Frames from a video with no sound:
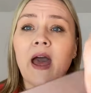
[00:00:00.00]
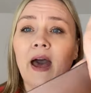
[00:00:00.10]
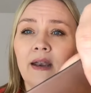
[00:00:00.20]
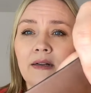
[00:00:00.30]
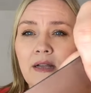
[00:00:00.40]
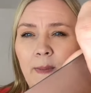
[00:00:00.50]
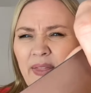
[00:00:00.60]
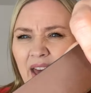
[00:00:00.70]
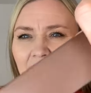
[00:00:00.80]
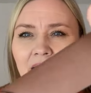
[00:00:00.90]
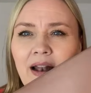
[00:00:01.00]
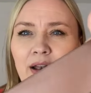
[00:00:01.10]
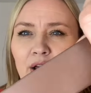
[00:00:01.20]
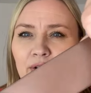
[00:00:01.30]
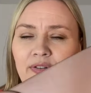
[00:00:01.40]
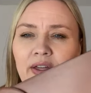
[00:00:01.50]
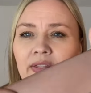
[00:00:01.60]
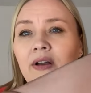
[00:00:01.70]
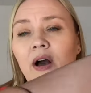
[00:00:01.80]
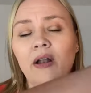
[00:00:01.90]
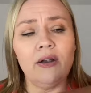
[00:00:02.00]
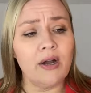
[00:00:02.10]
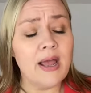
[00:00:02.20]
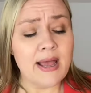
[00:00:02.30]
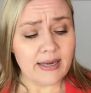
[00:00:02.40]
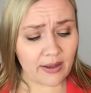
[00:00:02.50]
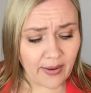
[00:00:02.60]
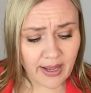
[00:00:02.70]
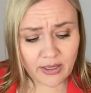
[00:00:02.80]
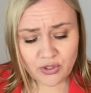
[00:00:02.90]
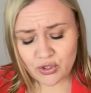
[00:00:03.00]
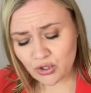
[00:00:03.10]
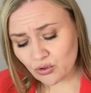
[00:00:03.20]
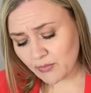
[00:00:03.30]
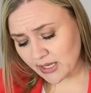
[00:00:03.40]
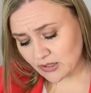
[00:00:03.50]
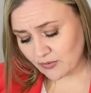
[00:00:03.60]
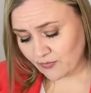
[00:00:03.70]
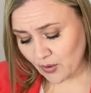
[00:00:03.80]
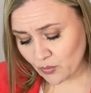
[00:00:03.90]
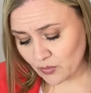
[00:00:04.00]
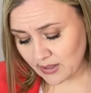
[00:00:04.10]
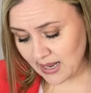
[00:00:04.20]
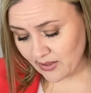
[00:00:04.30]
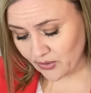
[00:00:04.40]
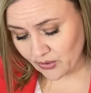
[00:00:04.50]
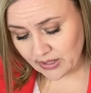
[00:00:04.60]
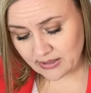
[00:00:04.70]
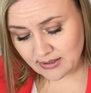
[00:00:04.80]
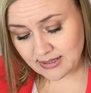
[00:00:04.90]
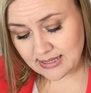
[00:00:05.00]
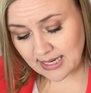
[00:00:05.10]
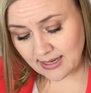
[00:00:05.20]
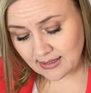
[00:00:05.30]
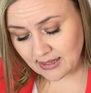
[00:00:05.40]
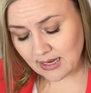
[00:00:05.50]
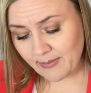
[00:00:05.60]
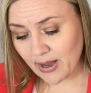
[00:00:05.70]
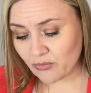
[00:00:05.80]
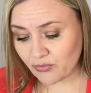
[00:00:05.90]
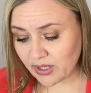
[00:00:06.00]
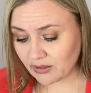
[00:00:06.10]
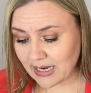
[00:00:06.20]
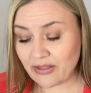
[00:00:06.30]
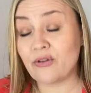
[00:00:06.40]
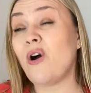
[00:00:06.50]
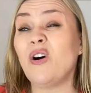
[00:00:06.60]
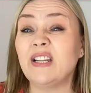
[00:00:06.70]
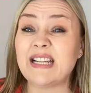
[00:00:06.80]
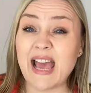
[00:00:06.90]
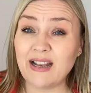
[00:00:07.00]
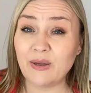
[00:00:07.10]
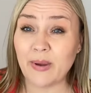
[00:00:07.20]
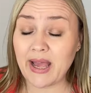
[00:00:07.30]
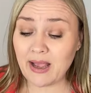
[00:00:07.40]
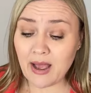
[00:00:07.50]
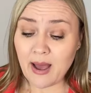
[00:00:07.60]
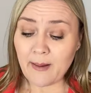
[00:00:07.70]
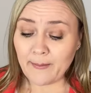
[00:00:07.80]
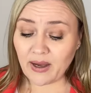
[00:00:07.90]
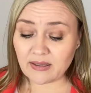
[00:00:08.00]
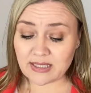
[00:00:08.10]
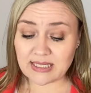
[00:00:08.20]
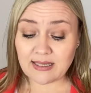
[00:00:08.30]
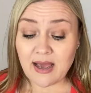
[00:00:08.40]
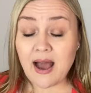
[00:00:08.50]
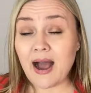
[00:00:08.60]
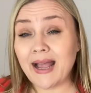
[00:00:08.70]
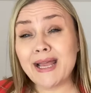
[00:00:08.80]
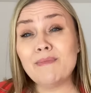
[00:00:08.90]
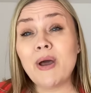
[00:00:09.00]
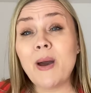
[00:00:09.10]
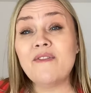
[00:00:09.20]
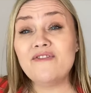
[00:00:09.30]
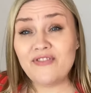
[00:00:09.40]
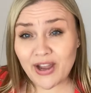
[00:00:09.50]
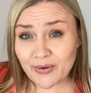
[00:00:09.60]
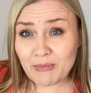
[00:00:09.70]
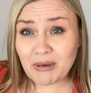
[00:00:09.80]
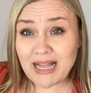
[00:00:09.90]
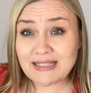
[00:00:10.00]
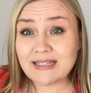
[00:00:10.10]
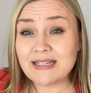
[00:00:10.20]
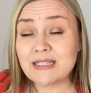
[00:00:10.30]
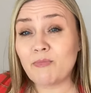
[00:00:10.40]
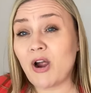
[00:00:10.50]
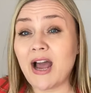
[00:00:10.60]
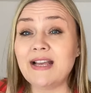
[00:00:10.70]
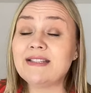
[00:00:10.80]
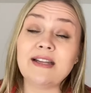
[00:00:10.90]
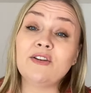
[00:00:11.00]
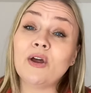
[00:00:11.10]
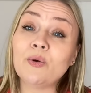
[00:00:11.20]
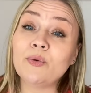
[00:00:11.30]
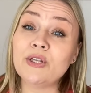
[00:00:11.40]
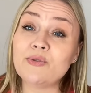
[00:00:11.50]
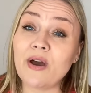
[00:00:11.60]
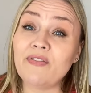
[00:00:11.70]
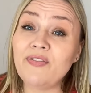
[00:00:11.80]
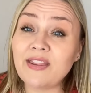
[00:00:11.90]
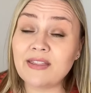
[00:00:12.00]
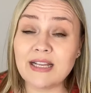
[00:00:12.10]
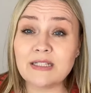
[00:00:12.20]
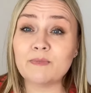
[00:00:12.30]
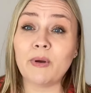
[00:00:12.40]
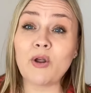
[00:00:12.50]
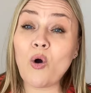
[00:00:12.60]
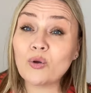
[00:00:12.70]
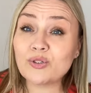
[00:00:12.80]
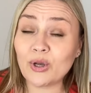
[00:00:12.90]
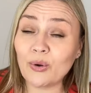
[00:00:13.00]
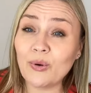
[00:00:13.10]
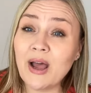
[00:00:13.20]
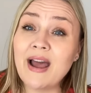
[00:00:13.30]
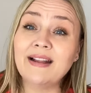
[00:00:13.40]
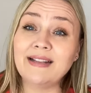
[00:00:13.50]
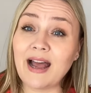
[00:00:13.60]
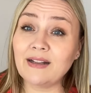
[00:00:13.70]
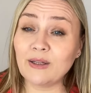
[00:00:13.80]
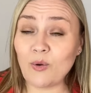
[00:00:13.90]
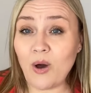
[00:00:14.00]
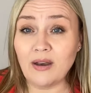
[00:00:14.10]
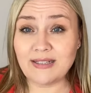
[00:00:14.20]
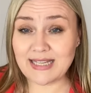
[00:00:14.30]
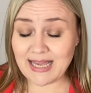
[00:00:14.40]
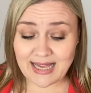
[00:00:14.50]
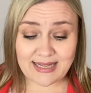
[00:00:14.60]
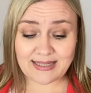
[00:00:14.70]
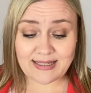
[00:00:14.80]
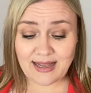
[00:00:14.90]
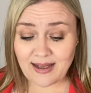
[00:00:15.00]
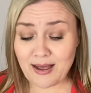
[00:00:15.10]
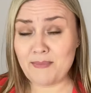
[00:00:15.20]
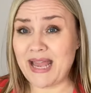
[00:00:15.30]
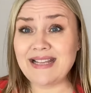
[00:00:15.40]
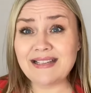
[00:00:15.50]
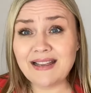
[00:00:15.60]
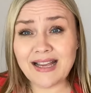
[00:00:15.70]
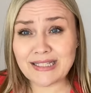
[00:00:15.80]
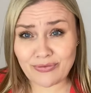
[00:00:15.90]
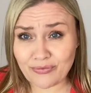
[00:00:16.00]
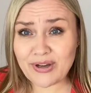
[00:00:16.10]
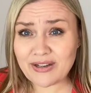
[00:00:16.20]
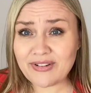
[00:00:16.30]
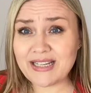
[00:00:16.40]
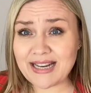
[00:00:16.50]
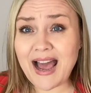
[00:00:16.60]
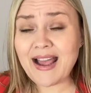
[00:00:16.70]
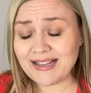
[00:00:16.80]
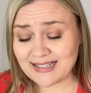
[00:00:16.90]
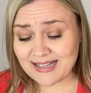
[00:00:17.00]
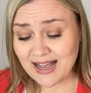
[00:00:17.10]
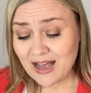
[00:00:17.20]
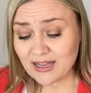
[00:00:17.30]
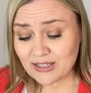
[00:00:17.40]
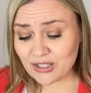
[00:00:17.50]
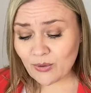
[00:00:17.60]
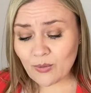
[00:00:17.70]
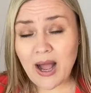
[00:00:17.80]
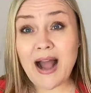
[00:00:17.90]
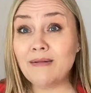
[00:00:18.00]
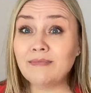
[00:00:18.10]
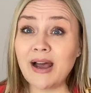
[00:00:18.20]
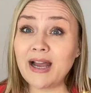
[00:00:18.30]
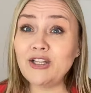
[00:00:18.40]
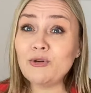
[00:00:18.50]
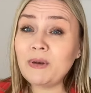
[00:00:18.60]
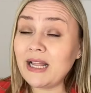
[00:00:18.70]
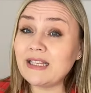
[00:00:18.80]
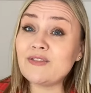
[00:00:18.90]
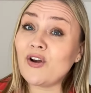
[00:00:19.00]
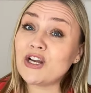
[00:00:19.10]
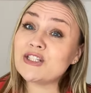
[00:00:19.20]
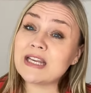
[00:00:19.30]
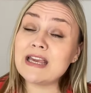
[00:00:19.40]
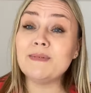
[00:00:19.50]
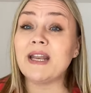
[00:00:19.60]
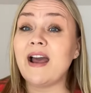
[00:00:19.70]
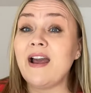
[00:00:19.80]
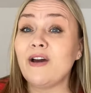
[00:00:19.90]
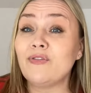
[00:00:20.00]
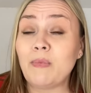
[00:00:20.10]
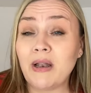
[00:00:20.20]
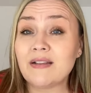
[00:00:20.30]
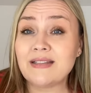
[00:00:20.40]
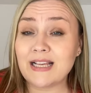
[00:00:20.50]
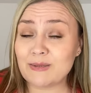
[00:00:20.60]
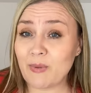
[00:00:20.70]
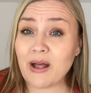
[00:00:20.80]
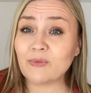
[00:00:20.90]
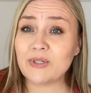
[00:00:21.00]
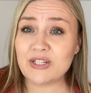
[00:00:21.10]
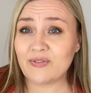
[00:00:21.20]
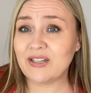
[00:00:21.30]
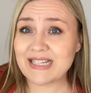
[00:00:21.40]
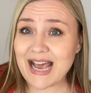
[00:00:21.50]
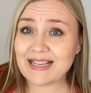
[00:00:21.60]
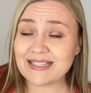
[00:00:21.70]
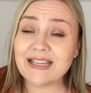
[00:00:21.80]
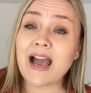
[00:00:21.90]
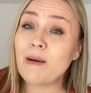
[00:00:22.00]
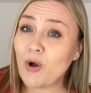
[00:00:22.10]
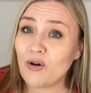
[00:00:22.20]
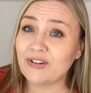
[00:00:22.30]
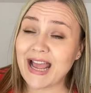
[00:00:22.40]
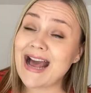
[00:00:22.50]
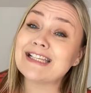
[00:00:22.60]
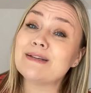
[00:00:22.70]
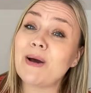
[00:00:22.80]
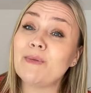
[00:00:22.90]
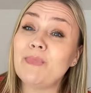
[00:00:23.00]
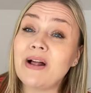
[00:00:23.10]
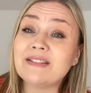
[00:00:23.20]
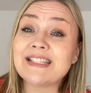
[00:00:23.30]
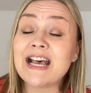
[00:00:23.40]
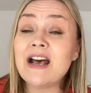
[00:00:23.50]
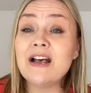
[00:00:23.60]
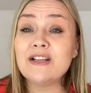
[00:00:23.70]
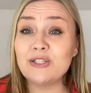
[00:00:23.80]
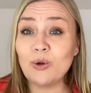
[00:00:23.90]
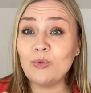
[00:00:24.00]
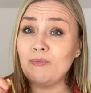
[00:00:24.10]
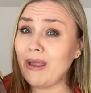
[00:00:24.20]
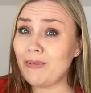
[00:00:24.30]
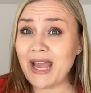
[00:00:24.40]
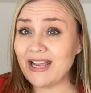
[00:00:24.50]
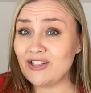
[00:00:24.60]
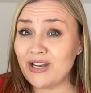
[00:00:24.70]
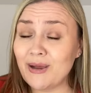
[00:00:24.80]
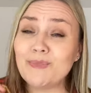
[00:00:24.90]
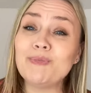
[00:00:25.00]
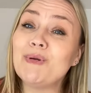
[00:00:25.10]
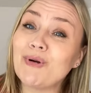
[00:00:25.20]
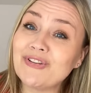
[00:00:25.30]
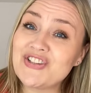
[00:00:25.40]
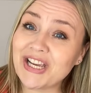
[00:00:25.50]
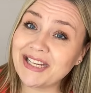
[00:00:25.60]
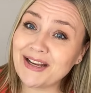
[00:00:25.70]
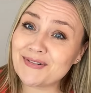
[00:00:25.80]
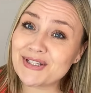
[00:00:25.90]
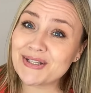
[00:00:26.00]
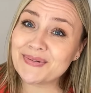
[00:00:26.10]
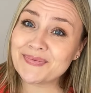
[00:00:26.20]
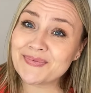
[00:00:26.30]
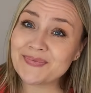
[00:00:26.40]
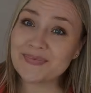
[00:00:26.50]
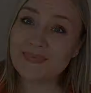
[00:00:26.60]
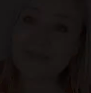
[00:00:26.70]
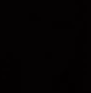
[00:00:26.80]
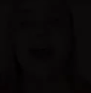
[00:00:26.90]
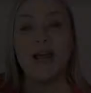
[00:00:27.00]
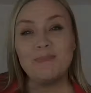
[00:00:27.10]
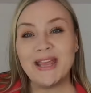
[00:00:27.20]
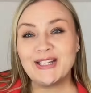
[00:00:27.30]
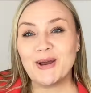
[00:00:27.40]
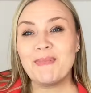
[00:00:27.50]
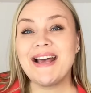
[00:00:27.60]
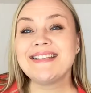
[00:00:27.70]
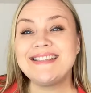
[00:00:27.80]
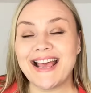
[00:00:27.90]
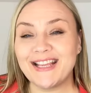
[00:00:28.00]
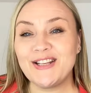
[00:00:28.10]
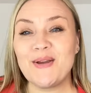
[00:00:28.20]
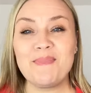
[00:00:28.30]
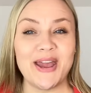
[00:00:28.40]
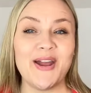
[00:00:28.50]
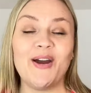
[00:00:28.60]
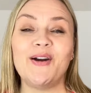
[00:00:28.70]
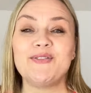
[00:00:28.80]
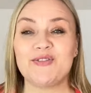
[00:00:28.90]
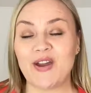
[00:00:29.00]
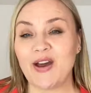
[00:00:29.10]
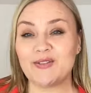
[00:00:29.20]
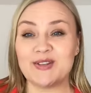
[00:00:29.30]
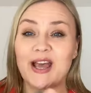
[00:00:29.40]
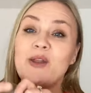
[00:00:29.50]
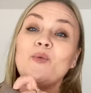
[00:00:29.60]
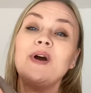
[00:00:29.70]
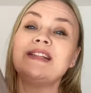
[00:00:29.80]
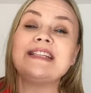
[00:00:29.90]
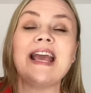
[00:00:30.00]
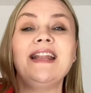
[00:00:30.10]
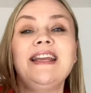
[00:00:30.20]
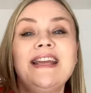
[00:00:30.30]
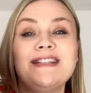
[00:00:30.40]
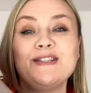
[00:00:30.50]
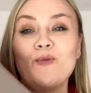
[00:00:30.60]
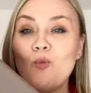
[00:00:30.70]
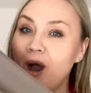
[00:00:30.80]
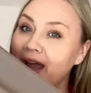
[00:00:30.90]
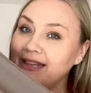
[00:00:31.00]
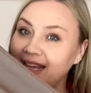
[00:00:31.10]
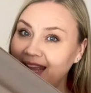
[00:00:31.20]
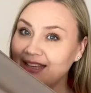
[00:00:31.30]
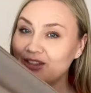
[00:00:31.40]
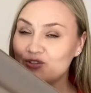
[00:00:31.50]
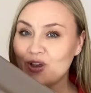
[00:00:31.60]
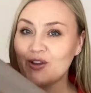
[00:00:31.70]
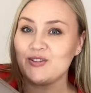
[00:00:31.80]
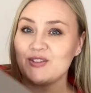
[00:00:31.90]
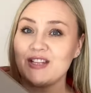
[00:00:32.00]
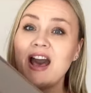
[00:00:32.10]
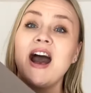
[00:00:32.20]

And on top of that, I love the color. Now, I assume it's faux leather. It doesn't say anything about real leather on it anyway, but I am very pleasantly surprised that not only do I fit this, but also that the quality is amazing. It's really, really nice. So a new place for us to keep an eye out for plus size belt, which is fantastic. I'm often asked about belts, so maybe H&M would be worth checking out. I picked up a second pair of trousers, and once again, it's the wide leg trousers.